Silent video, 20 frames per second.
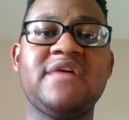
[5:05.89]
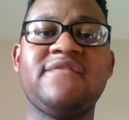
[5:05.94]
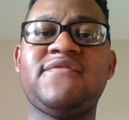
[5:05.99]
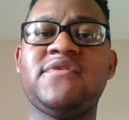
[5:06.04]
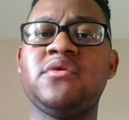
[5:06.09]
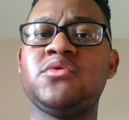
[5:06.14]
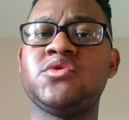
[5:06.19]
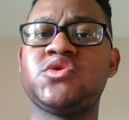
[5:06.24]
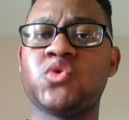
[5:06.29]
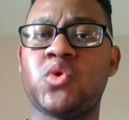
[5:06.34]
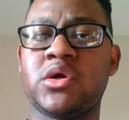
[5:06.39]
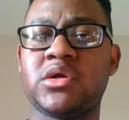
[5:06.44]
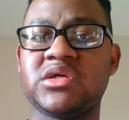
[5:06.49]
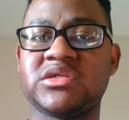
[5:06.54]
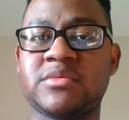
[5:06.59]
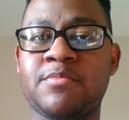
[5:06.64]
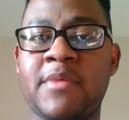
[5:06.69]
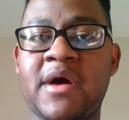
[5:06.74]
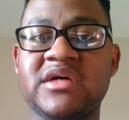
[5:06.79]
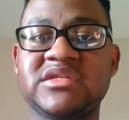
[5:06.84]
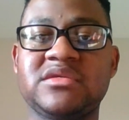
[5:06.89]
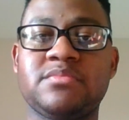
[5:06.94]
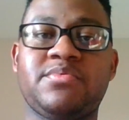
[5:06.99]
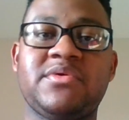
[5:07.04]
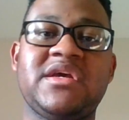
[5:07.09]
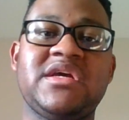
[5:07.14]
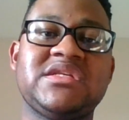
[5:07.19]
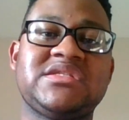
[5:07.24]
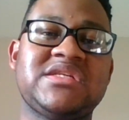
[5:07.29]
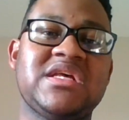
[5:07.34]
If you enjoyed this unboxing,
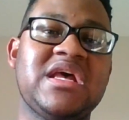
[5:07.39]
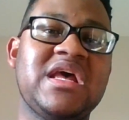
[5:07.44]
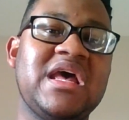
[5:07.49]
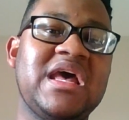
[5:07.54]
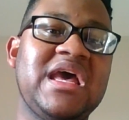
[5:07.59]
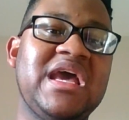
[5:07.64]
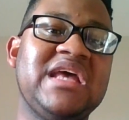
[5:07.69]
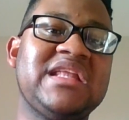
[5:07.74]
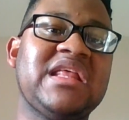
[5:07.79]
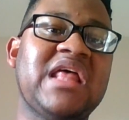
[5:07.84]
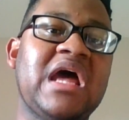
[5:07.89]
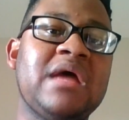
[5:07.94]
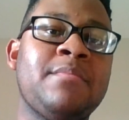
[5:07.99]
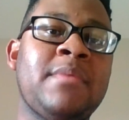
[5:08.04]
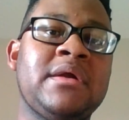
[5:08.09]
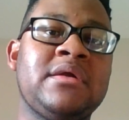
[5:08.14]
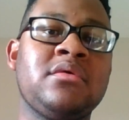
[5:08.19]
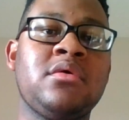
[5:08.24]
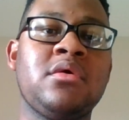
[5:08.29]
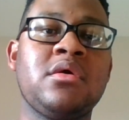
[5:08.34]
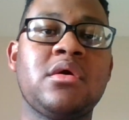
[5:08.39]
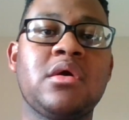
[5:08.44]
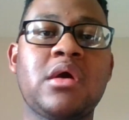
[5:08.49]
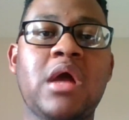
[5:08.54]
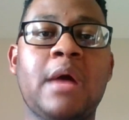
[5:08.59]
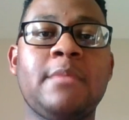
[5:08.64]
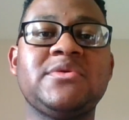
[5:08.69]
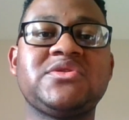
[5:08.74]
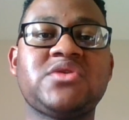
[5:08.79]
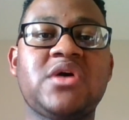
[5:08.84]
please hit the like button,
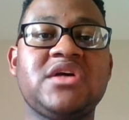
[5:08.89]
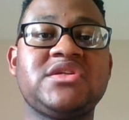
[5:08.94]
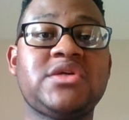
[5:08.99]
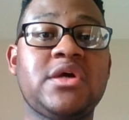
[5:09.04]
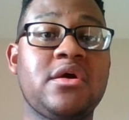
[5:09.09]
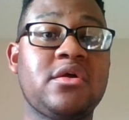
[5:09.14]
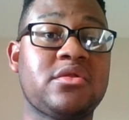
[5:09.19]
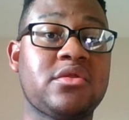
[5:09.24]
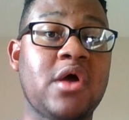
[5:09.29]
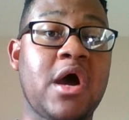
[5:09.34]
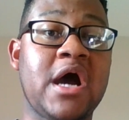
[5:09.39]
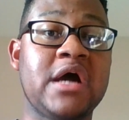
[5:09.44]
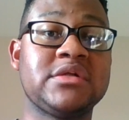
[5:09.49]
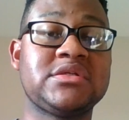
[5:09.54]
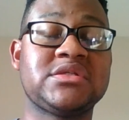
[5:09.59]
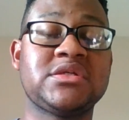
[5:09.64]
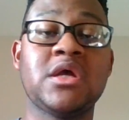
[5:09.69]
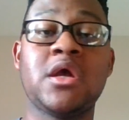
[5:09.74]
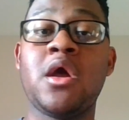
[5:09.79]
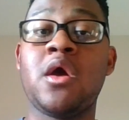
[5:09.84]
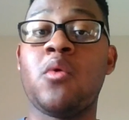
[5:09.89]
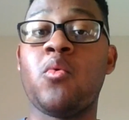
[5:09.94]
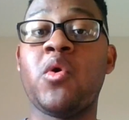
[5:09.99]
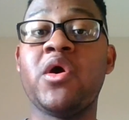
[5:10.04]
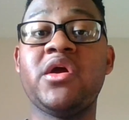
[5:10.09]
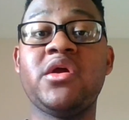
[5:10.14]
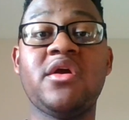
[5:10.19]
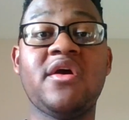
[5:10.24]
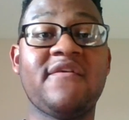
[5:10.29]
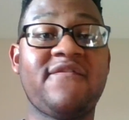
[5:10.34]
comment, share your thoughts.
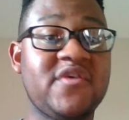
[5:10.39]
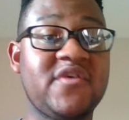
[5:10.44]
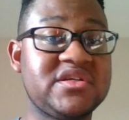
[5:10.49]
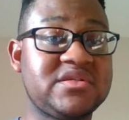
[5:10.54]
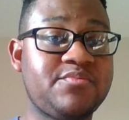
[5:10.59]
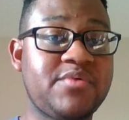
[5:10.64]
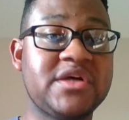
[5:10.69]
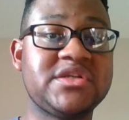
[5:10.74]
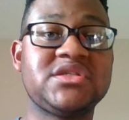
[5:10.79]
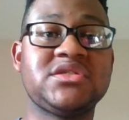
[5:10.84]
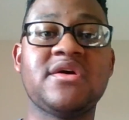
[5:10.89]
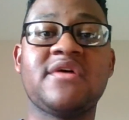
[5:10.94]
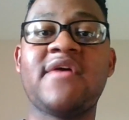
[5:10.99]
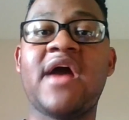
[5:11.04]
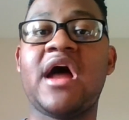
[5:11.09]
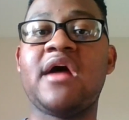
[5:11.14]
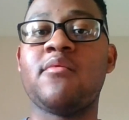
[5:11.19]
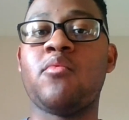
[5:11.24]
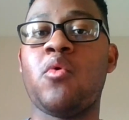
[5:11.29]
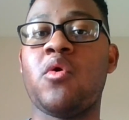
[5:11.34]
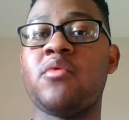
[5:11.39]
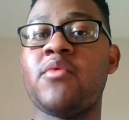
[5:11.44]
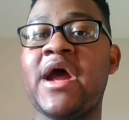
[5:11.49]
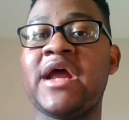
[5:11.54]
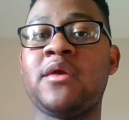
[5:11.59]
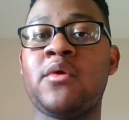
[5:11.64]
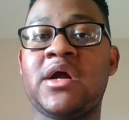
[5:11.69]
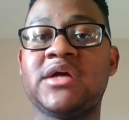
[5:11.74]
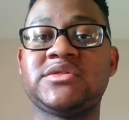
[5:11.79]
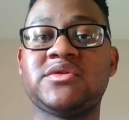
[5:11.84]
What are your first impressions of God of War
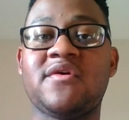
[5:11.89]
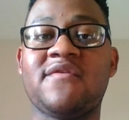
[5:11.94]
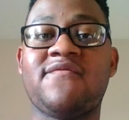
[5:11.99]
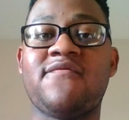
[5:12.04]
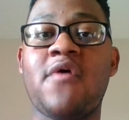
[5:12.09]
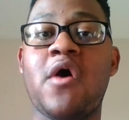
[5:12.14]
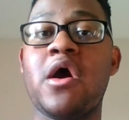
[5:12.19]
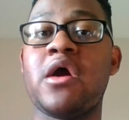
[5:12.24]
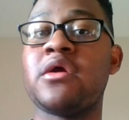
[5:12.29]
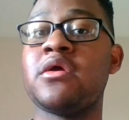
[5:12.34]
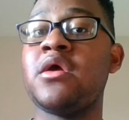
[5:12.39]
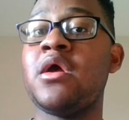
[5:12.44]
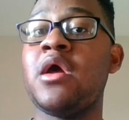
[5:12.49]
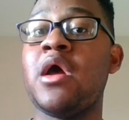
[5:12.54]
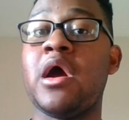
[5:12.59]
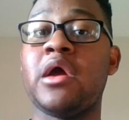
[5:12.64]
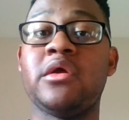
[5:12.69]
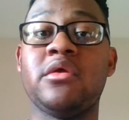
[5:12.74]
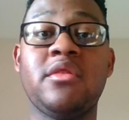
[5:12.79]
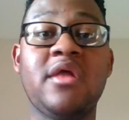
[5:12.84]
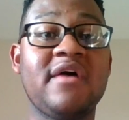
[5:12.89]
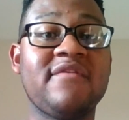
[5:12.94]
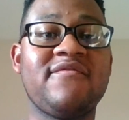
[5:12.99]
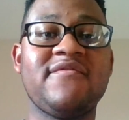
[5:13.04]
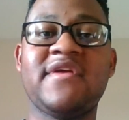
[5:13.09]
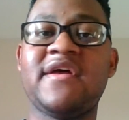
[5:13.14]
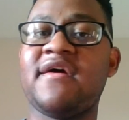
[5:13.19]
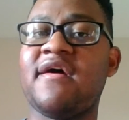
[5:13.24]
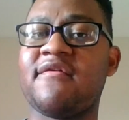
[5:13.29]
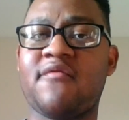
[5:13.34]
Ragnarok so far? Are you
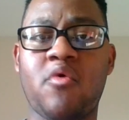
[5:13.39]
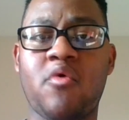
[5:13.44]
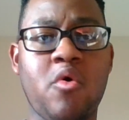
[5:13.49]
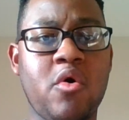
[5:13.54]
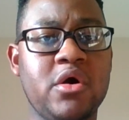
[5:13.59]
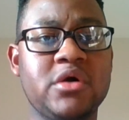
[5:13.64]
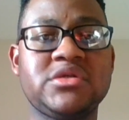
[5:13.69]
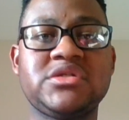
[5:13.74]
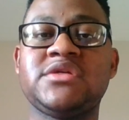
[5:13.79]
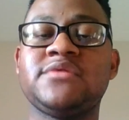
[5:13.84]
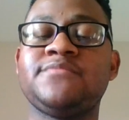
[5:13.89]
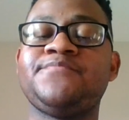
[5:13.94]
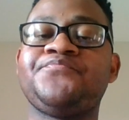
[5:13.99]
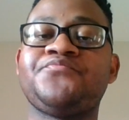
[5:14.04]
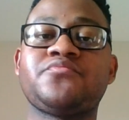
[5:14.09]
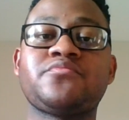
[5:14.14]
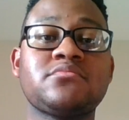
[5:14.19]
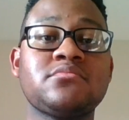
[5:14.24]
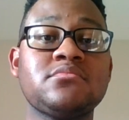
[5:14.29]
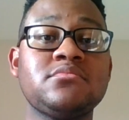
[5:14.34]
loving it? Of course.